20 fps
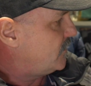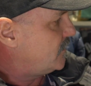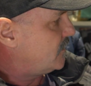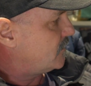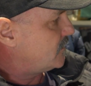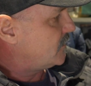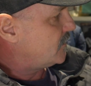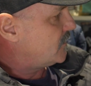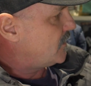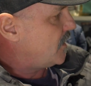then
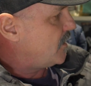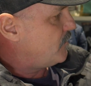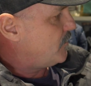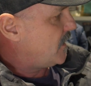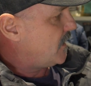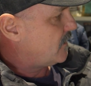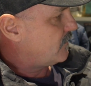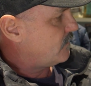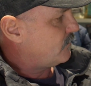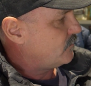I'm going to go
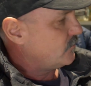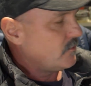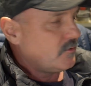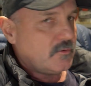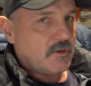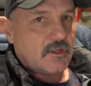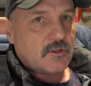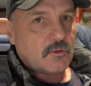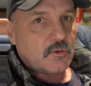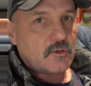back
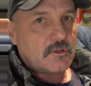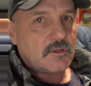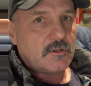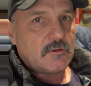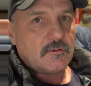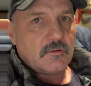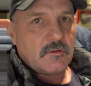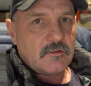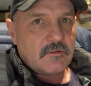through and look at